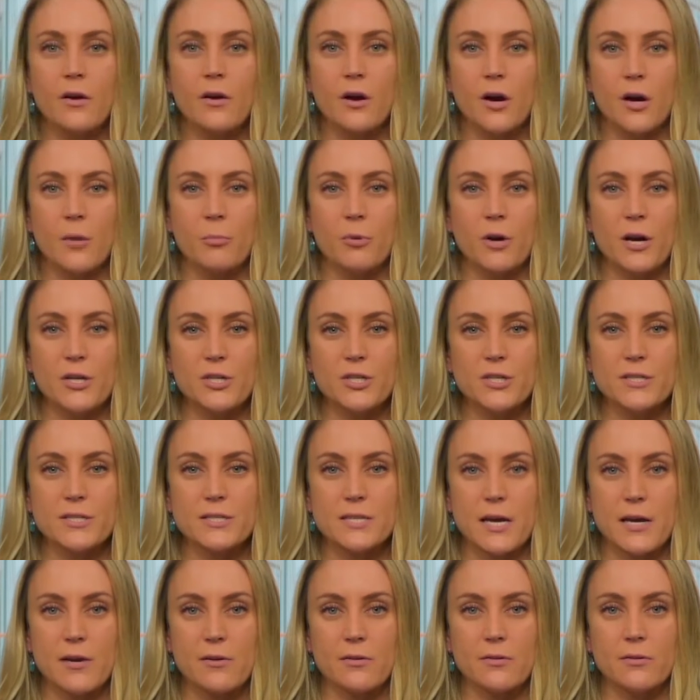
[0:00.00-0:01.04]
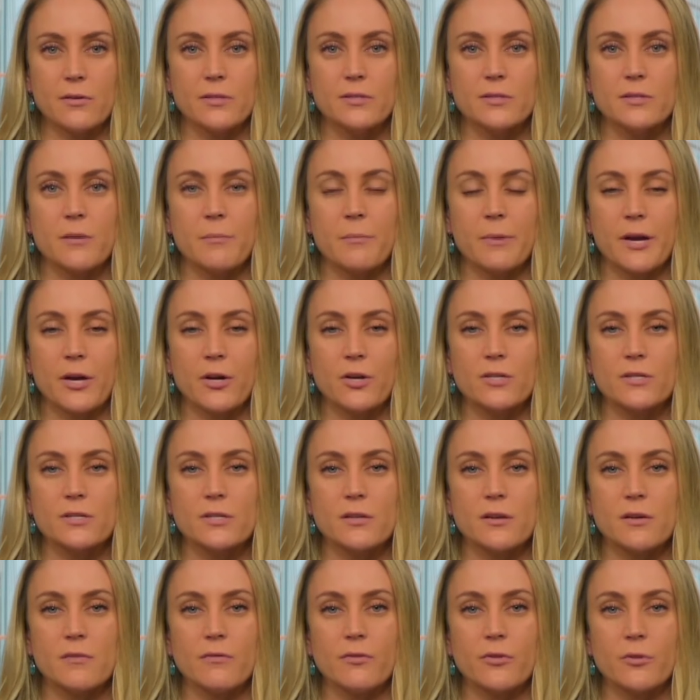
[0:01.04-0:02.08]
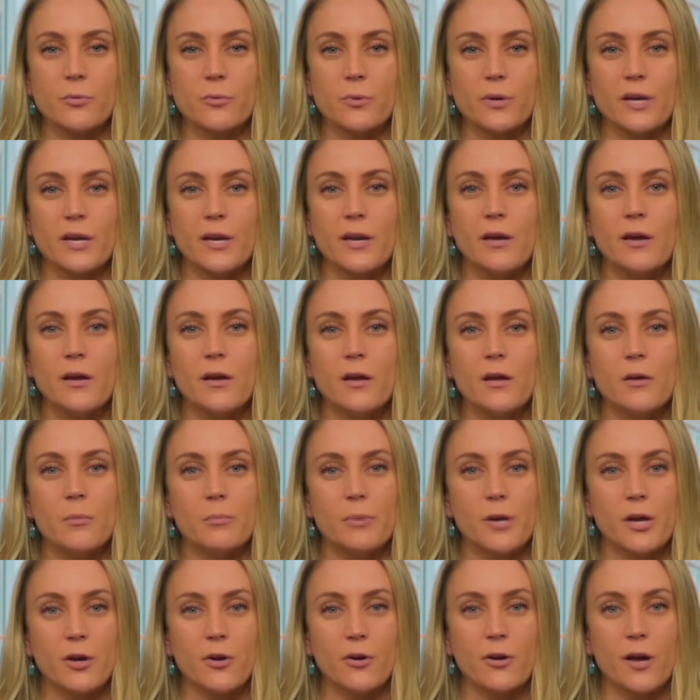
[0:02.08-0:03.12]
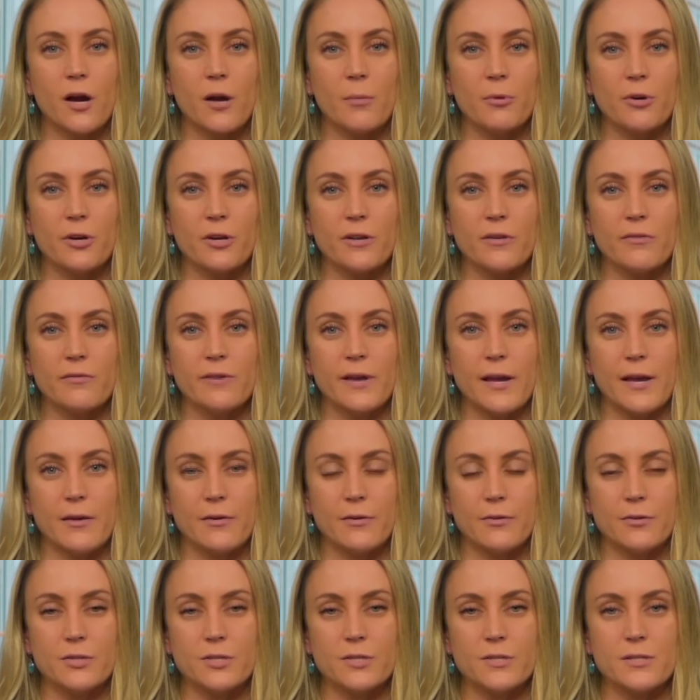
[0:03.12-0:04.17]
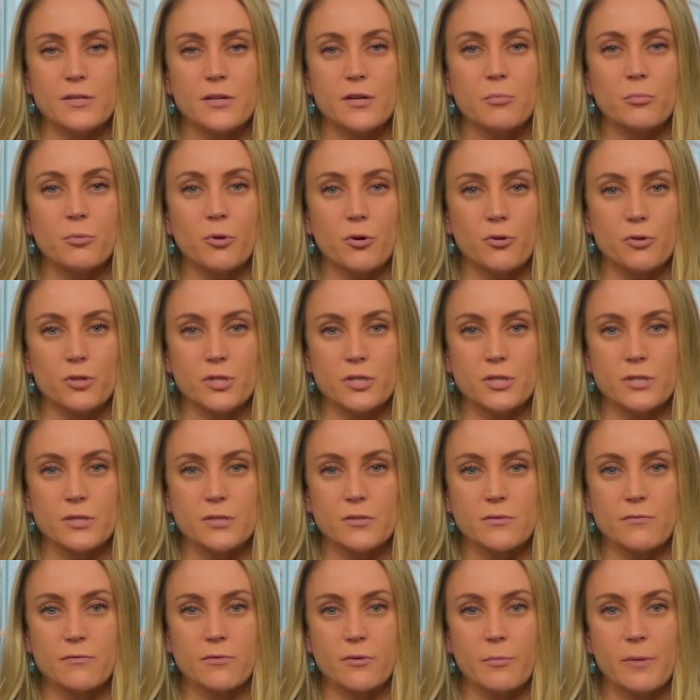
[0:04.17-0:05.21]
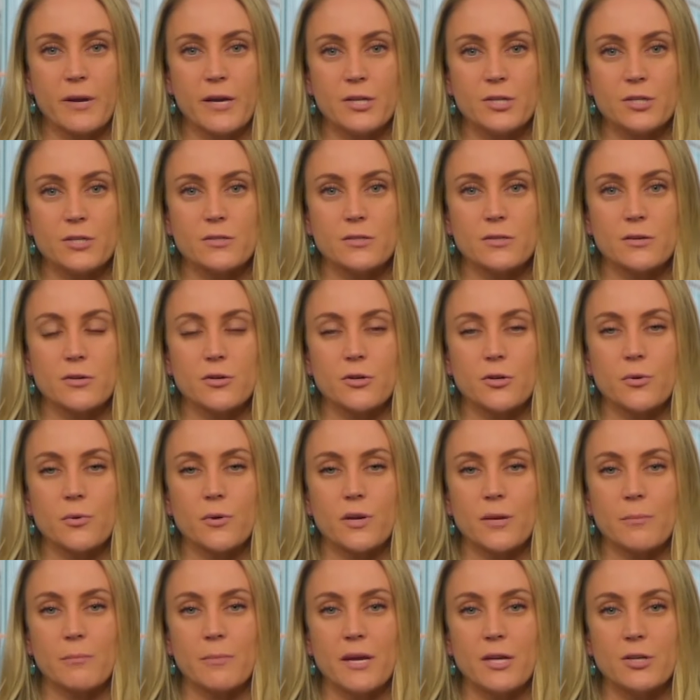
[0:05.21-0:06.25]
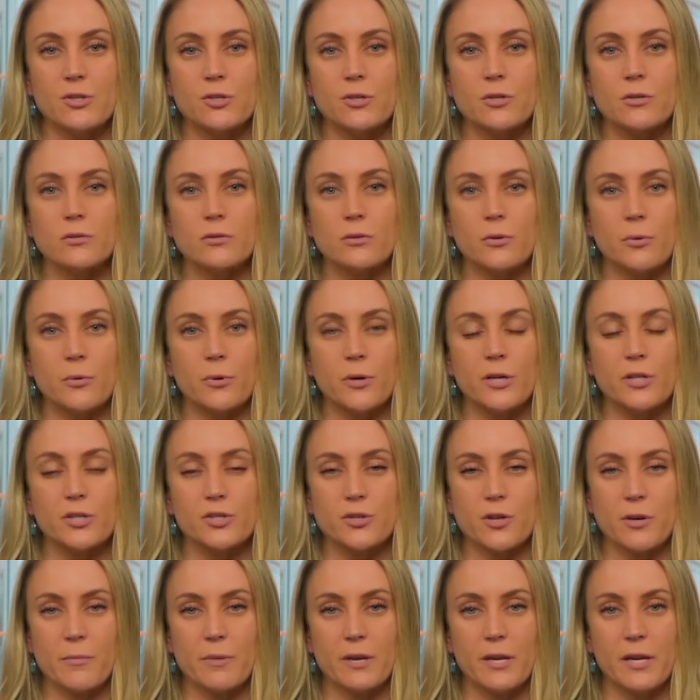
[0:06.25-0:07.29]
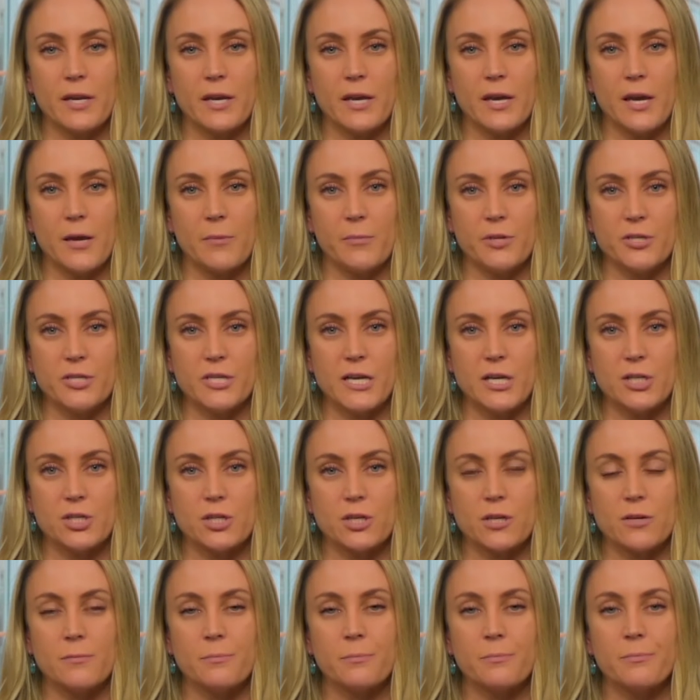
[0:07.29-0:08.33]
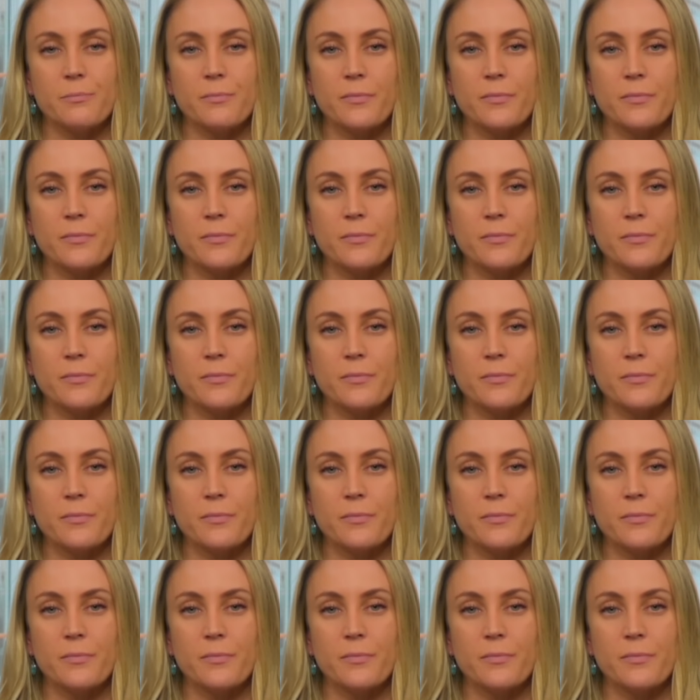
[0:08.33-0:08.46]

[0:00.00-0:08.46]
Our project's title is Comparison of 3 Perioperative Analgesic Approaches for Patients Undergoing Major Lower Extremity Amputation.